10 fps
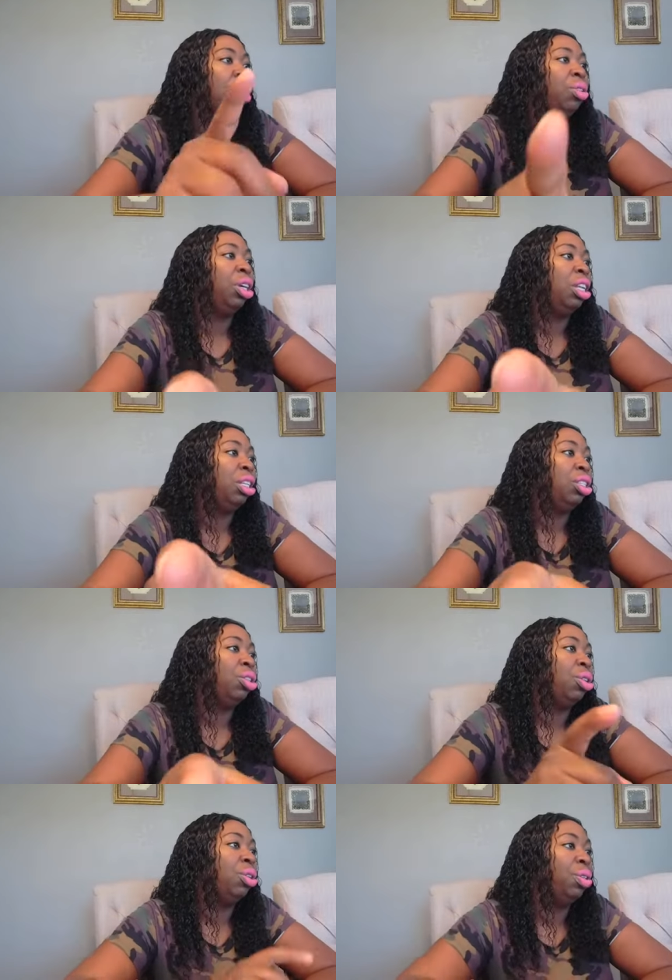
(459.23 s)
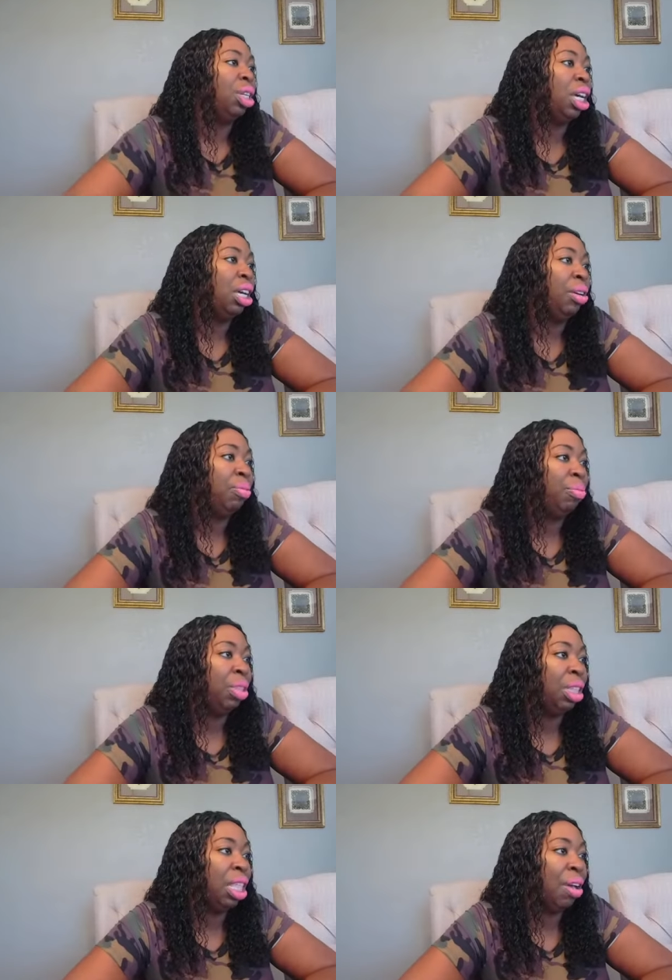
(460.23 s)
You're going to turn um,
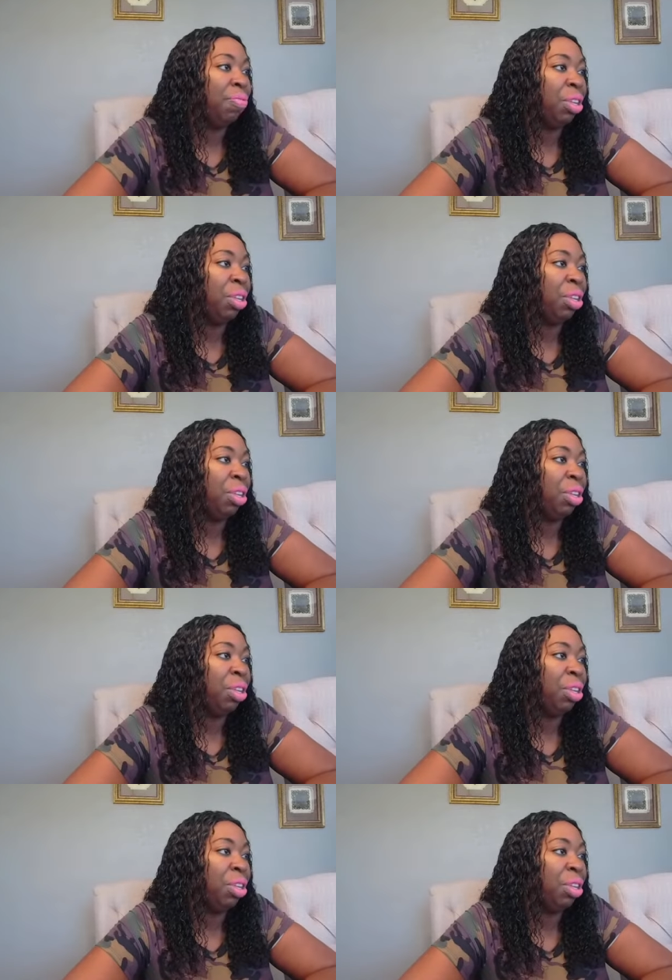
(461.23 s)
that